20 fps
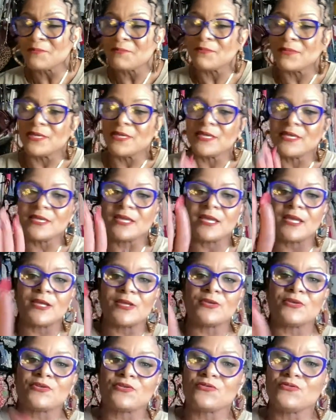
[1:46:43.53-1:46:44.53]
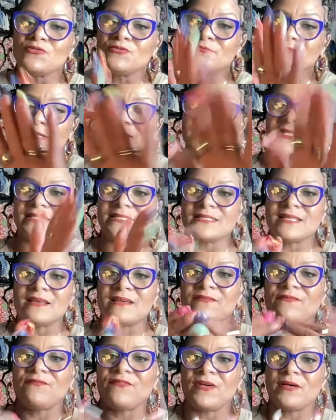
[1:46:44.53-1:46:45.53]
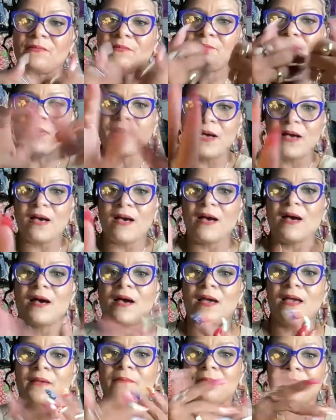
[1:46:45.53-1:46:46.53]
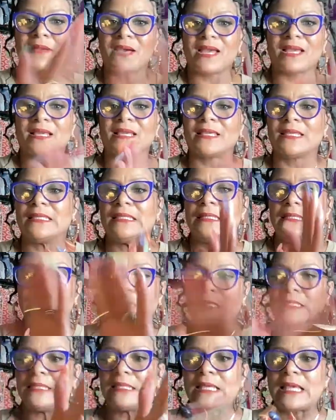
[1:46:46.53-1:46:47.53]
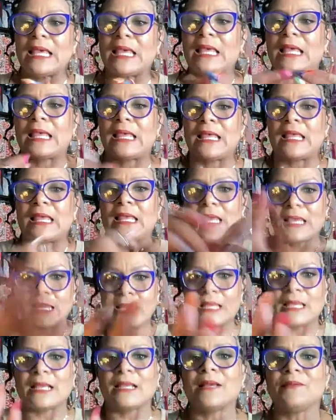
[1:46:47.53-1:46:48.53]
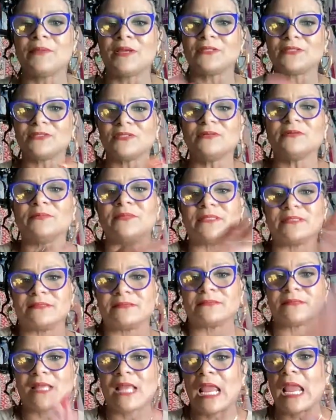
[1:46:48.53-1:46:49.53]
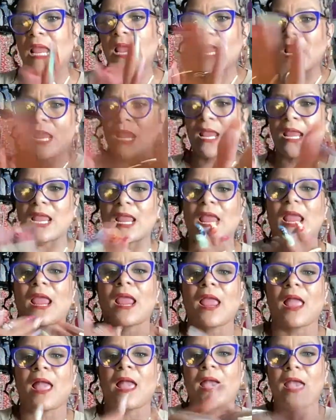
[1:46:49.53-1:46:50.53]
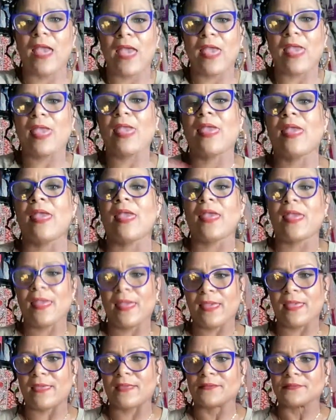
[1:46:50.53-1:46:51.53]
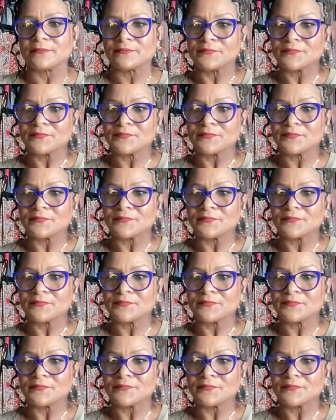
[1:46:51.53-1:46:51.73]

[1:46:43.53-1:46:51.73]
Me and you must never part, my sweetheart. Come on, do me. Hey!